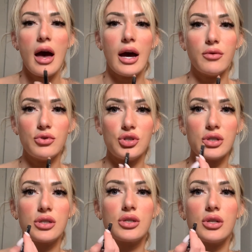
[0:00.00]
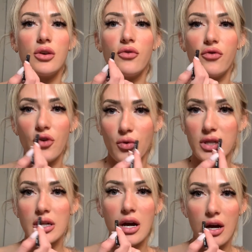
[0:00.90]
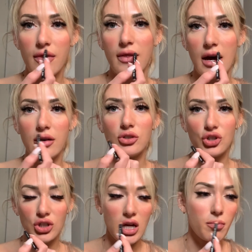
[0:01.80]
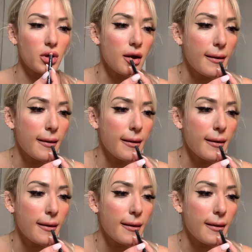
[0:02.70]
I would just focus on that shape.